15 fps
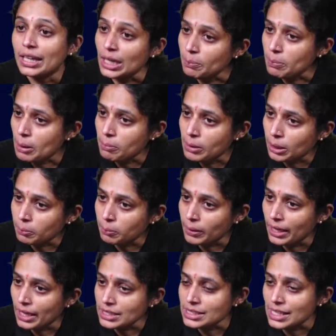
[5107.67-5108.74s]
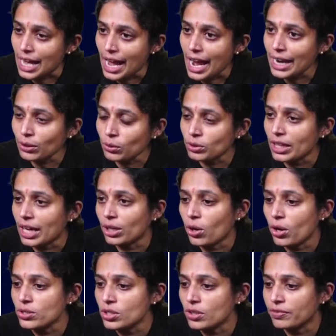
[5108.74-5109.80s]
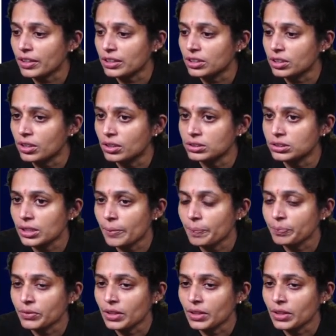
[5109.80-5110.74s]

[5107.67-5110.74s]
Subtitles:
and to the annoyance of others.